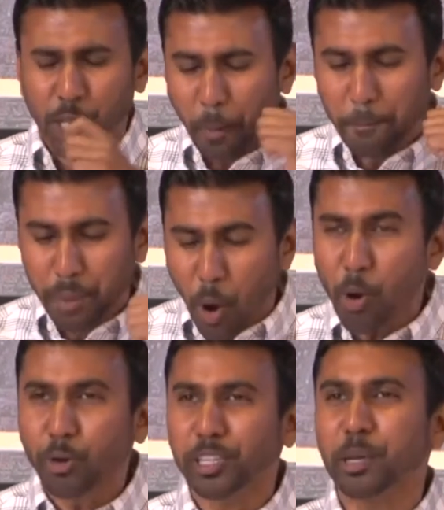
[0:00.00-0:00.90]
to
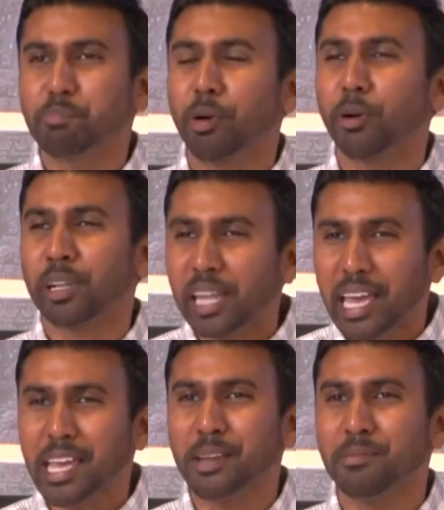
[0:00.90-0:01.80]
boldly
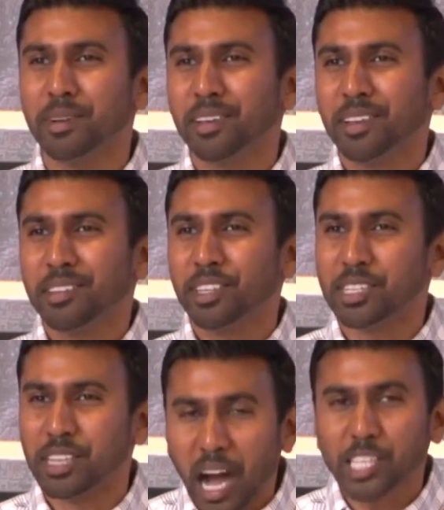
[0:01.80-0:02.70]
proclaim the
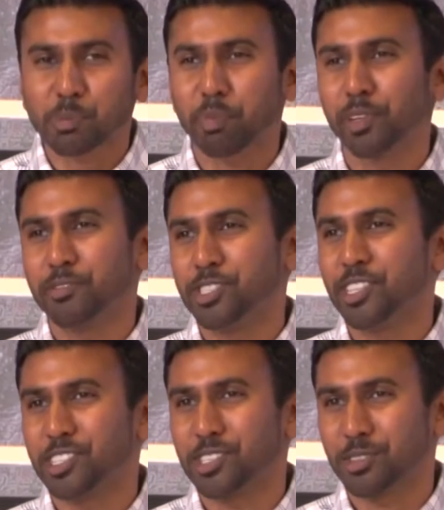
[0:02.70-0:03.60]
gospel of
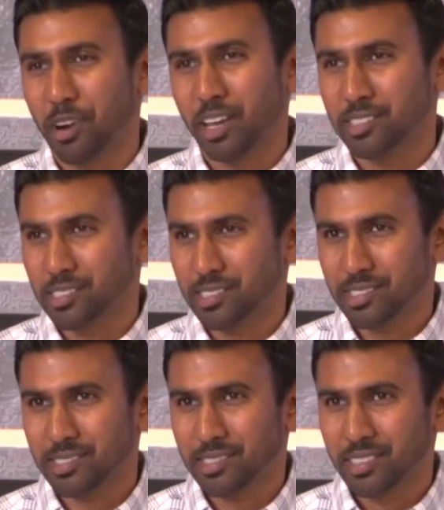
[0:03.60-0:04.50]
Jesus Christ.
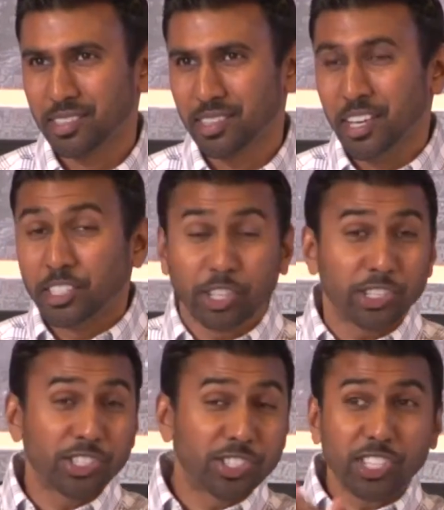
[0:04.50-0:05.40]
Yeah.
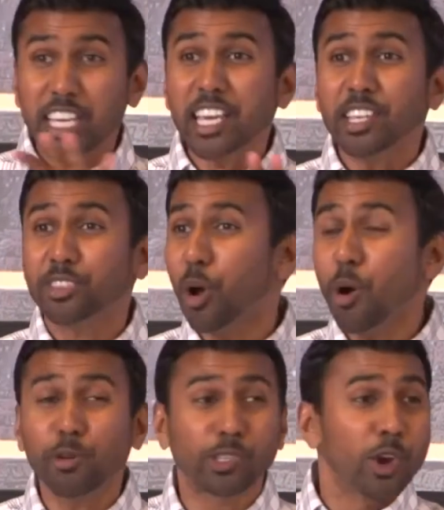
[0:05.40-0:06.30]
To see
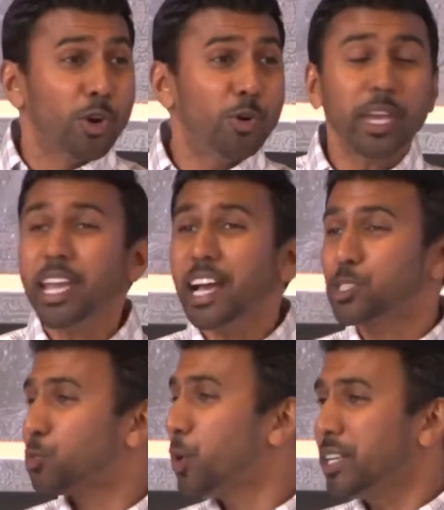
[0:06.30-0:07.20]
those who he
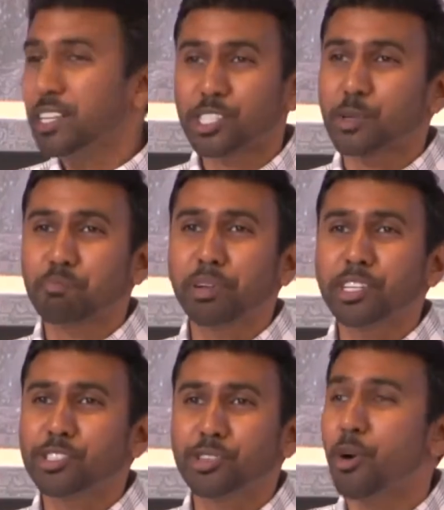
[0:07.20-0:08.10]
has witnessed and
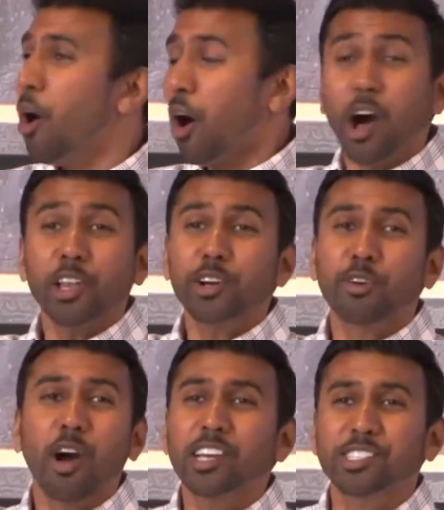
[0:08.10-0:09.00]
preached to all
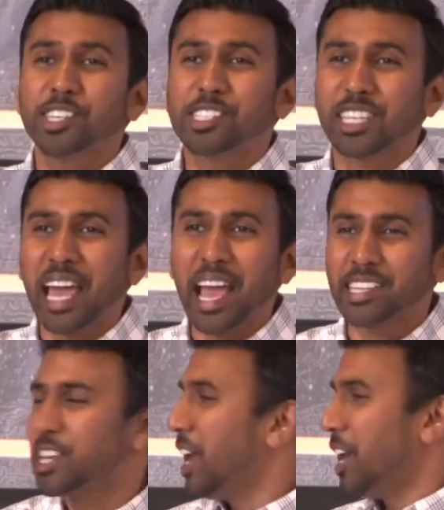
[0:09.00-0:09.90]
across these
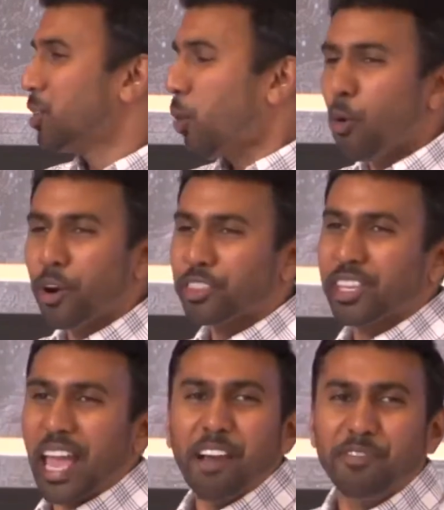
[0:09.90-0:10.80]
lands, in Corinth
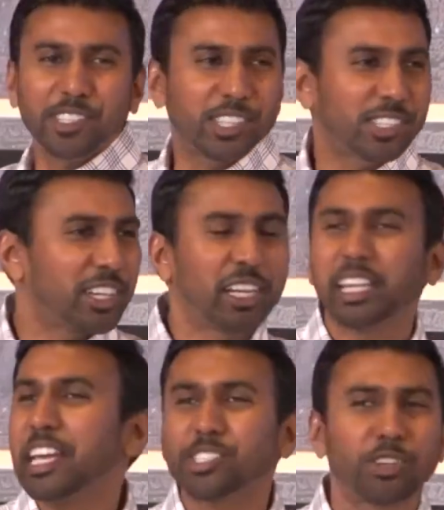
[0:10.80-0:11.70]
and Ephesus and
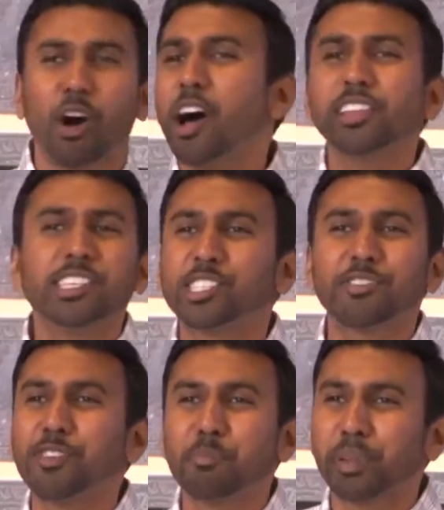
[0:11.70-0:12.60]
Galatia and all these
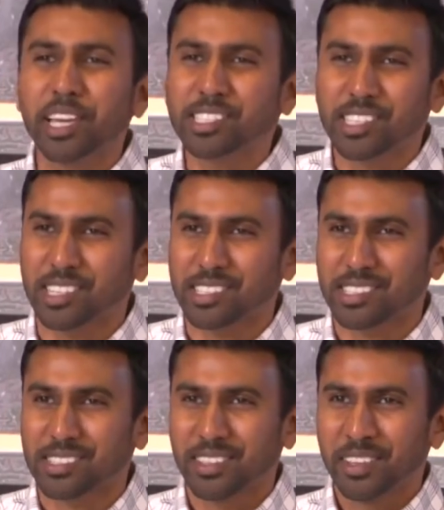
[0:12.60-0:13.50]
different
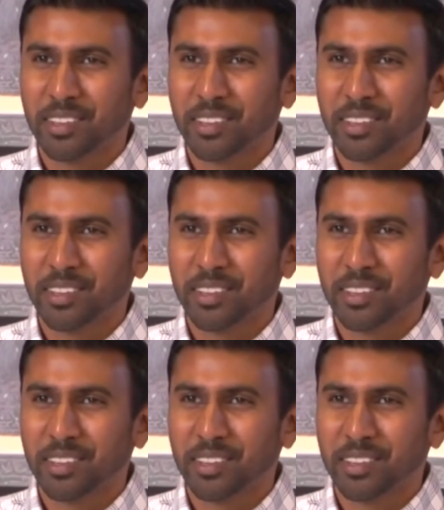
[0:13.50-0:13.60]
places,